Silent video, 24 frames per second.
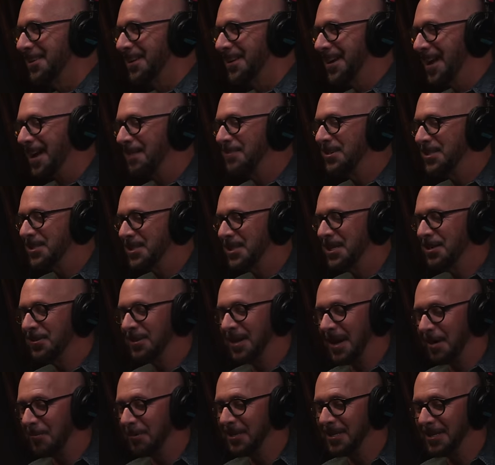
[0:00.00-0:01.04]
Right. I have this
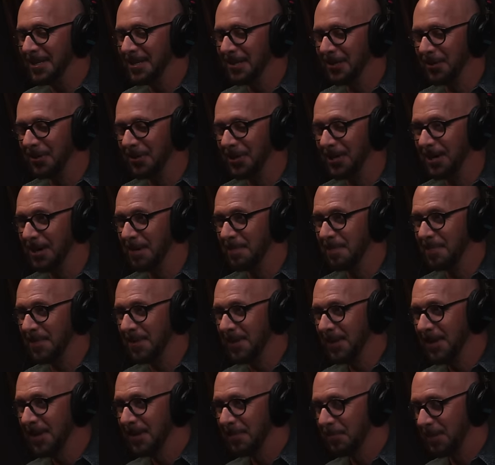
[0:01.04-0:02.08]
theory, and I really need to look it up.
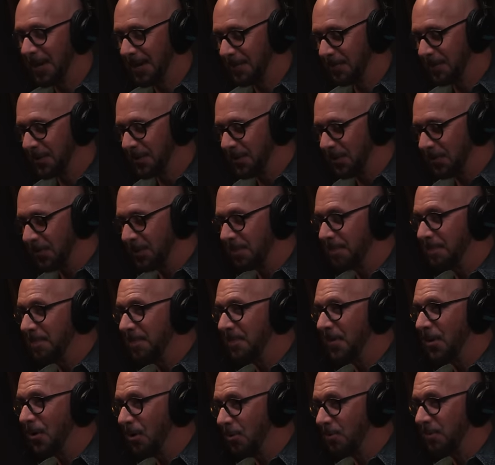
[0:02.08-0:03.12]
When I would go to the
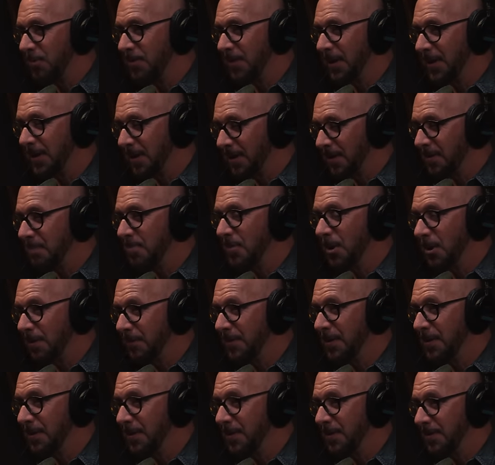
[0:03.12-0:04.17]
home of like a
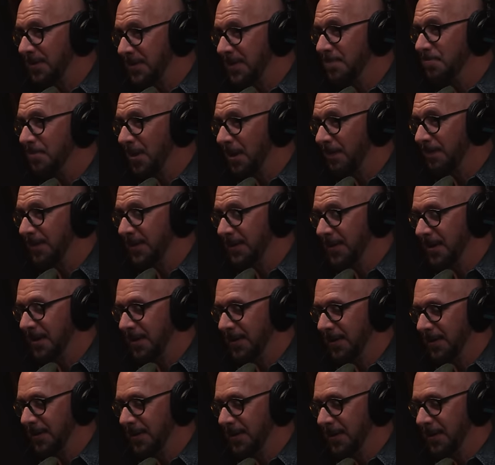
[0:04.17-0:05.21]
mafia mafia
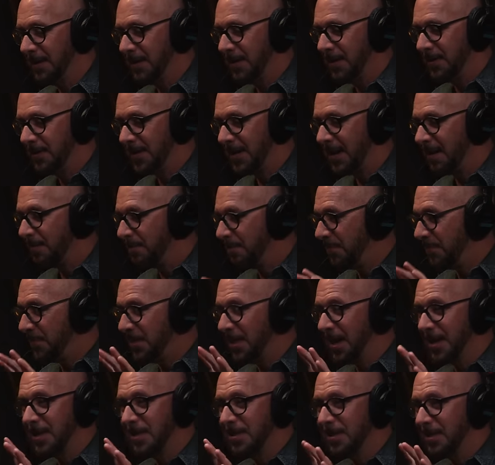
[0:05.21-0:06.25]
don, they'd have
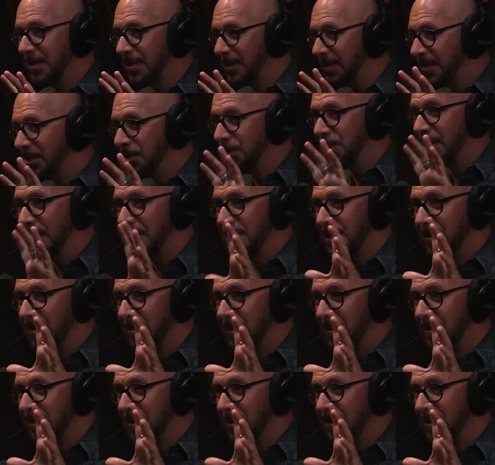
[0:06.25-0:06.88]
like the cliche.